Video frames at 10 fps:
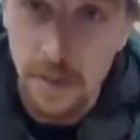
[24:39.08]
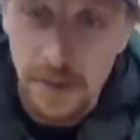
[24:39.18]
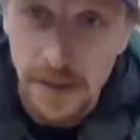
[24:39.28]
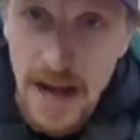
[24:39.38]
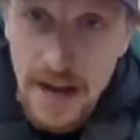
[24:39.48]
be
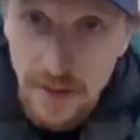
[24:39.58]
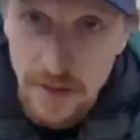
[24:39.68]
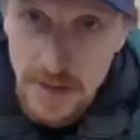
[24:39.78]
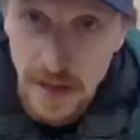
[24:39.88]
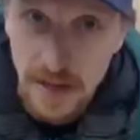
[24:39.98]
able to lock
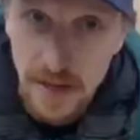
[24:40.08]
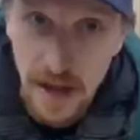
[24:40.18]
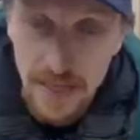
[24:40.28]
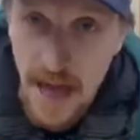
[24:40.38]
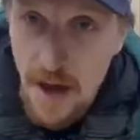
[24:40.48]
those in.
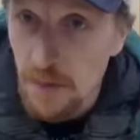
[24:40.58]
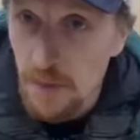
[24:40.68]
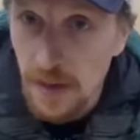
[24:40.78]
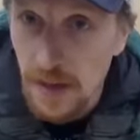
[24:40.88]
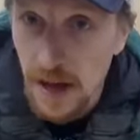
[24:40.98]
And that would
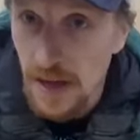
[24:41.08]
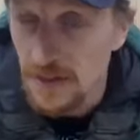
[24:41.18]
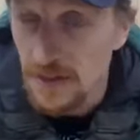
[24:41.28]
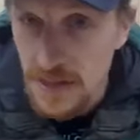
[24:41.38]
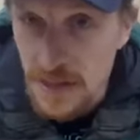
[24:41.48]
be
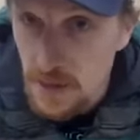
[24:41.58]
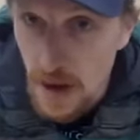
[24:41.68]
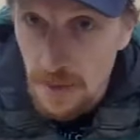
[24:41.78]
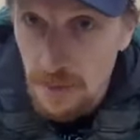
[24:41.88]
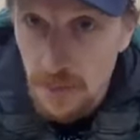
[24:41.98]
either a ski
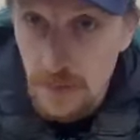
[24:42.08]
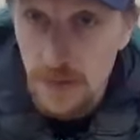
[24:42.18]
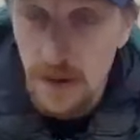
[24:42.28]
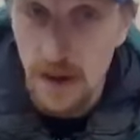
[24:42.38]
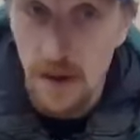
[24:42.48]
strap
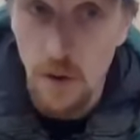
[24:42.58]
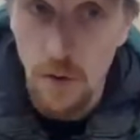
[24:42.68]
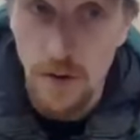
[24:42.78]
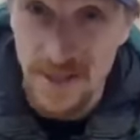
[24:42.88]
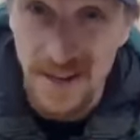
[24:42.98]
uh,
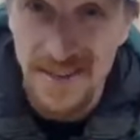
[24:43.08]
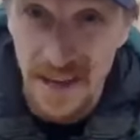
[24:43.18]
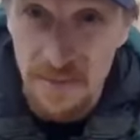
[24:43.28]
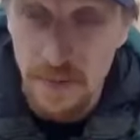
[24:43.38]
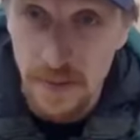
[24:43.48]
or duct
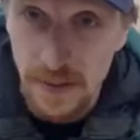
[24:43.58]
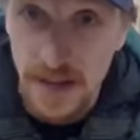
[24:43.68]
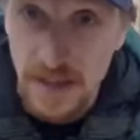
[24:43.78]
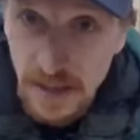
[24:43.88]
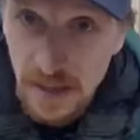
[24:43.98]
tape,
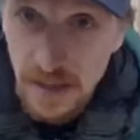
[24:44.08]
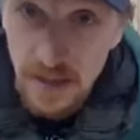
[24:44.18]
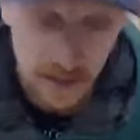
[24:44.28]
likely.